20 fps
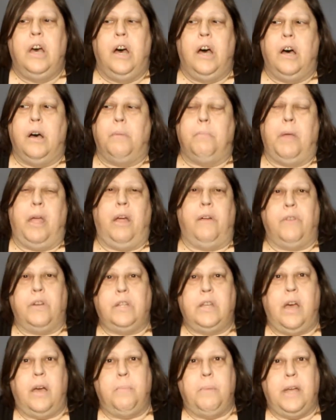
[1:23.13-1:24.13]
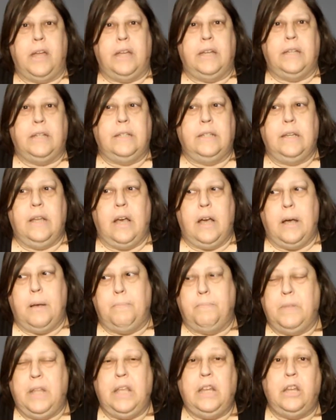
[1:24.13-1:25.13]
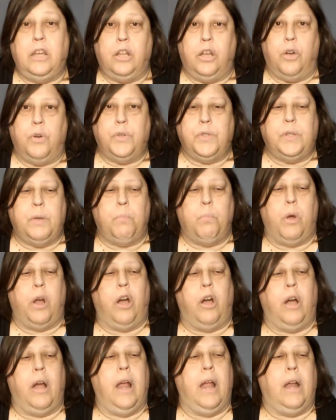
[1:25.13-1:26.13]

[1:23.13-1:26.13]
every time I needed to go somewhere,